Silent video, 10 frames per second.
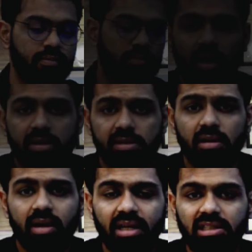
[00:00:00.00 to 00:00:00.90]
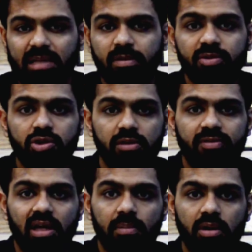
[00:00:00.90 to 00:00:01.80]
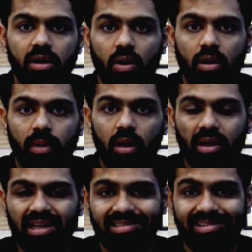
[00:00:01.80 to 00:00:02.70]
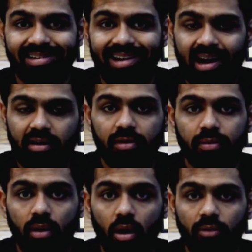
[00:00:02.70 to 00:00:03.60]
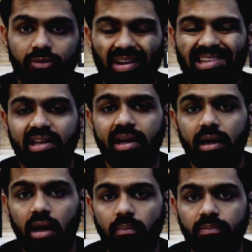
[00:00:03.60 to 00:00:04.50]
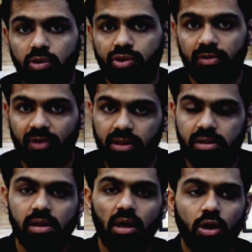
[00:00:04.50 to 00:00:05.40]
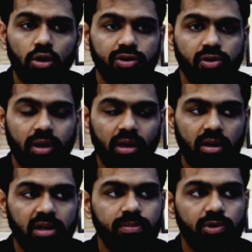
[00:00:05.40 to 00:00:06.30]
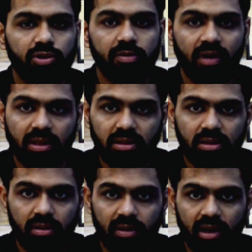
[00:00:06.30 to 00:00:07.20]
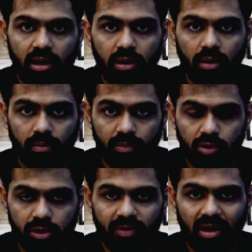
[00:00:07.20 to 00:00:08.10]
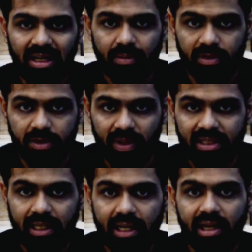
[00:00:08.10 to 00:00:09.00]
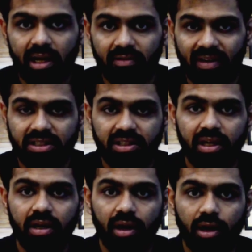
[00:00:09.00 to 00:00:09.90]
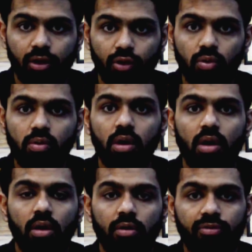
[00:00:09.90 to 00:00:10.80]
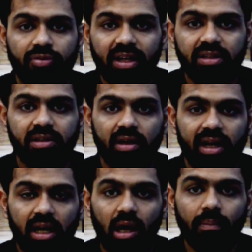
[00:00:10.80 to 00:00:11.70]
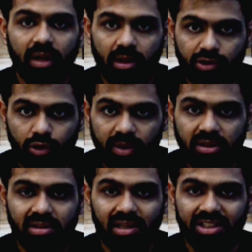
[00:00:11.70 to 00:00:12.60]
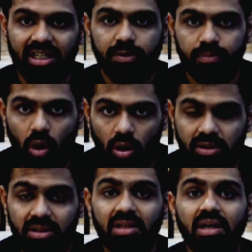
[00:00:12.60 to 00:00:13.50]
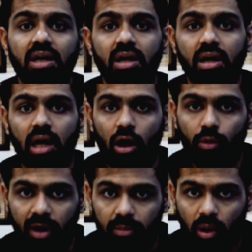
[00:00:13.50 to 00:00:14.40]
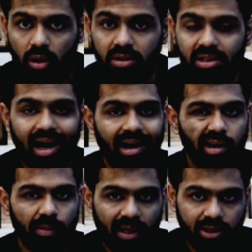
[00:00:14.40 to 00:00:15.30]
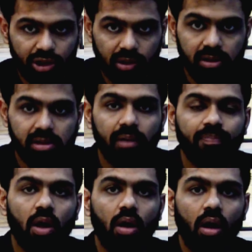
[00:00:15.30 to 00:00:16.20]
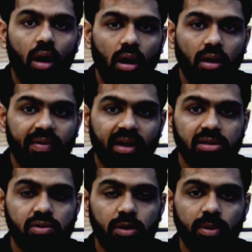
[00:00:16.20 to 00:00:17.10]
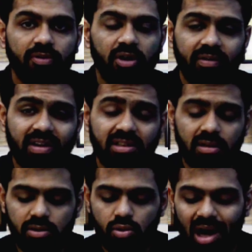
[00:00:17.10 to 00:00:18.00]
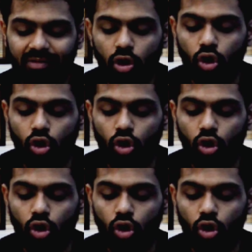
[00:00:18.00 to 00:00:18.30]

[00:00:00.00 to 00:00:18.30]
Okay, so the next type of mutual fund I'm going to talk about is the debt of fixed income mutual funds. So in these mutual funds, the mutual fund is basically invested into fixed income instruments such as bonds, government bonds and debentures. Uh, they are suitable for investors who have a